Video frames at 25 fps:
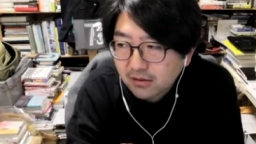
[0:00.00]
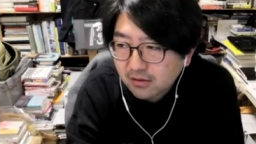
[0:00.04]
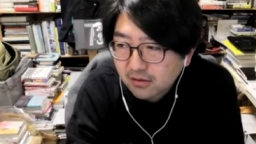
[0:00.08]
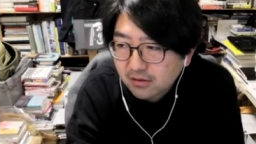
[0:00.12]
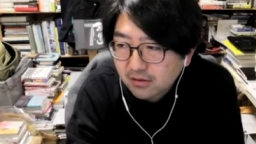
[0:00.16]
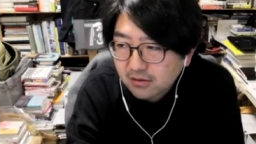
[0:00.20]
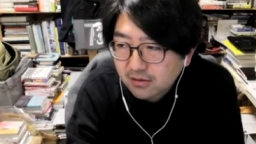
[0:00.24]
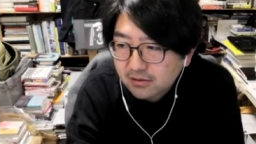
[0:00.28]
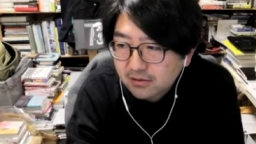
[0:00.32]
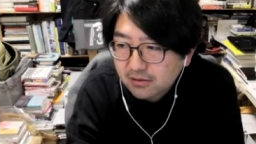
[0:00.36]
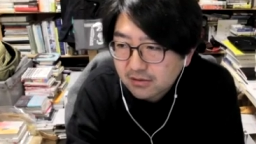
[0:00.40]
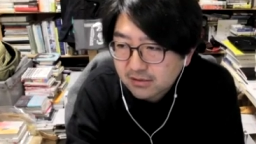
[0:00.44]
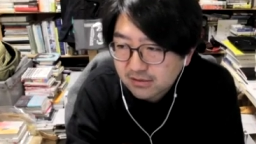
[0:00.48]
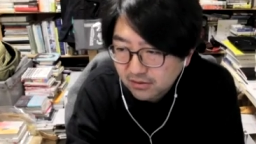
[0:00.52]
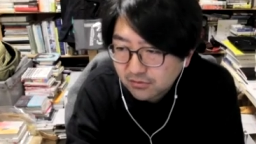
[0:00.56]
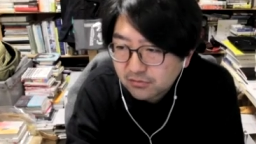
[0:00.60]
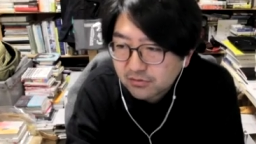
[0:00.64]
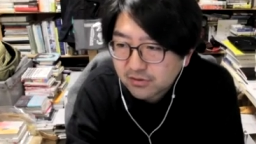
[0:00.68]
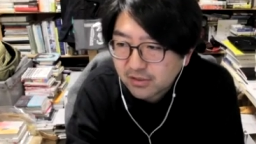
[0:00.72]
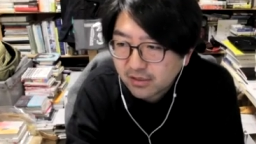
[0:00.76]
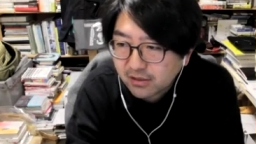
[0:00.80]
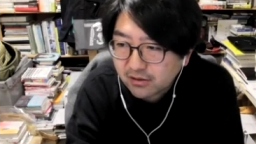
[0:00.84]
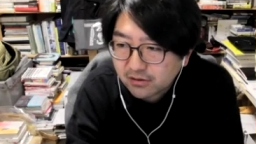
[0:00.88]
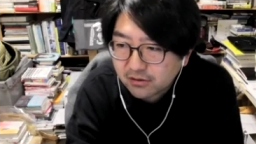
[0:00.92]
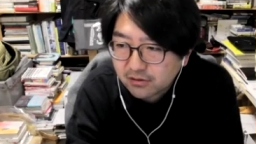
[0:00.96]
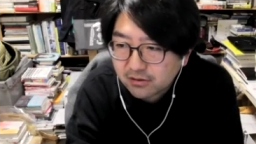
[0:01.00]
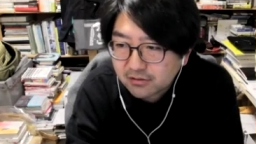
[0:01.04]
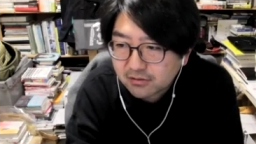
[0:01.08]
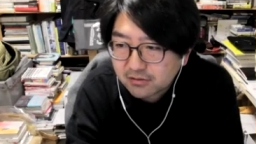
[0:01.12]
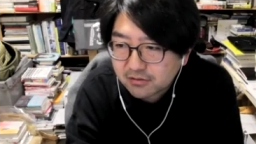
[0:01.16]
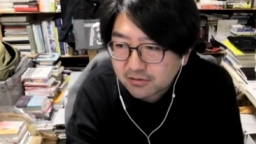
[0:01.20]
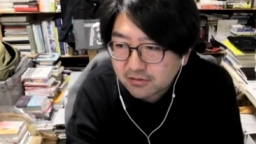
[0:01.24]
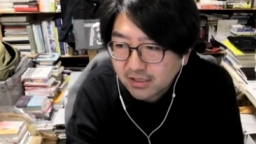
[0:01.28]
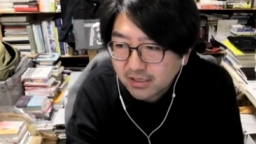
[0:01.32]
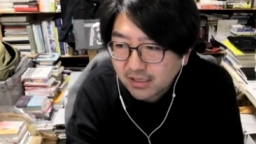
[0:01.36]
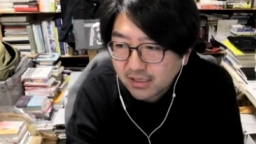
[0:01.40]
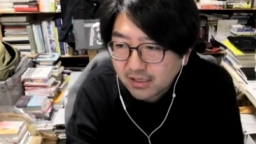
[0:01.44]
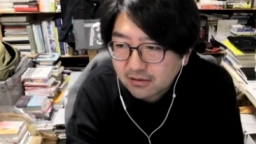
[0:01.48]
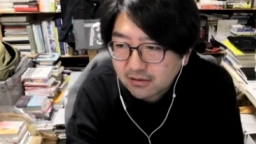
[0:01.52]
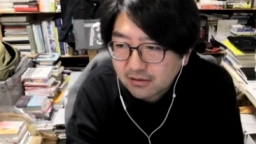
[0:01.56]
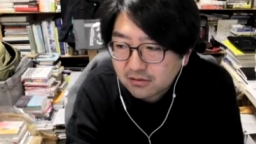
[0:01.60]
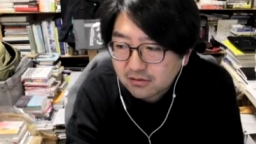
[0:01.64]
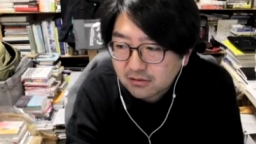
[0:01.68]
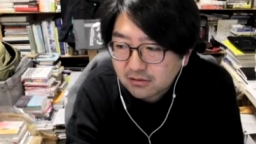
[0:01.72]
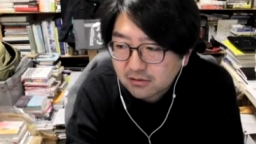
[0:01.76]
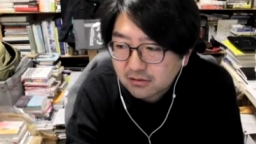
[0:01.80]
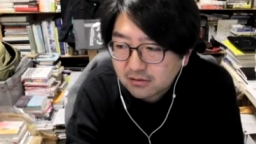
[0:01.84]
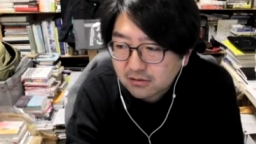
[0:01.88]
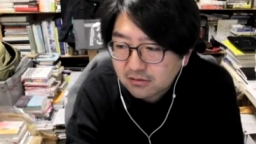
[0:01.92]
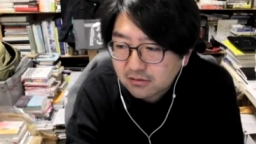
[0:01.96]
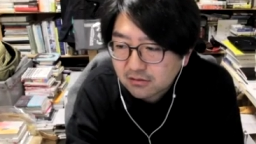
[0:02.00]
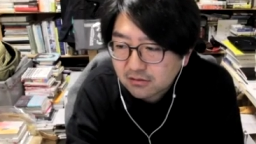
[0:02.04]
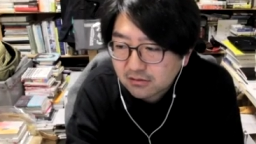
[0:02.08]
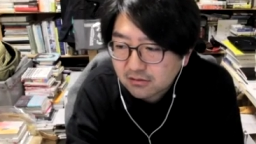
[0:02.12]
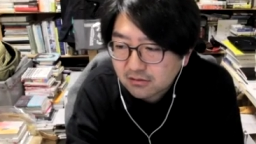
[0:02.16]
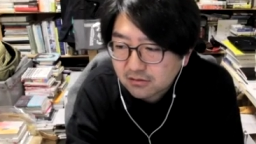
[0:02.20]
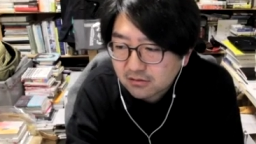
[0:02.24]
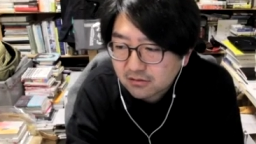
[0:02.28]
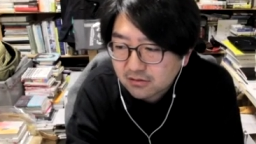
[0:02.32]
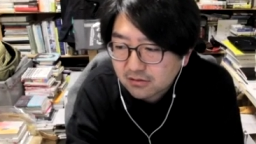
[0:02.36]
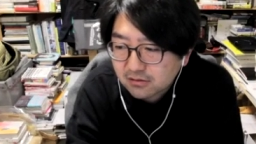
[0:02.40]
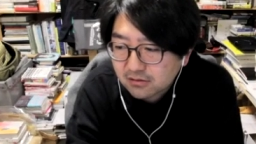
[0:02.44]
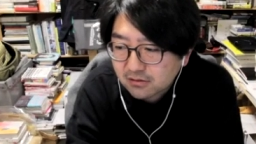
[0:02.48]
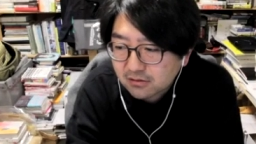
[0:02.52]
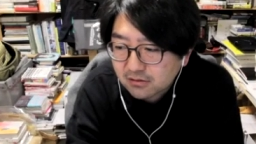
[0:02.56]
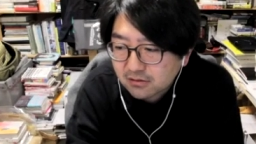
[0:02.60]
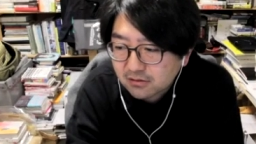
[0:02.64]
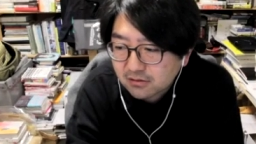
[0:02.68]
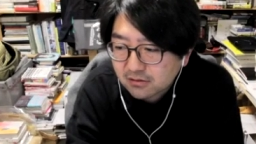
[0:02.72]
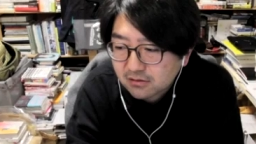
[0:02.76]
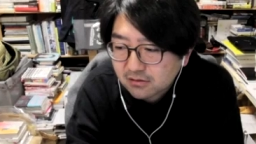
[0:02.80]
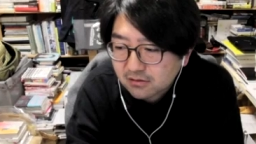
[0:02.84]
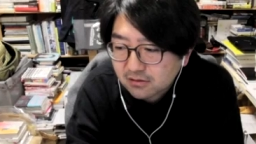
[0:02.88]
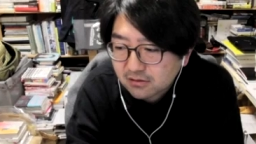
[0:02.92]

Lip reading: still there. And the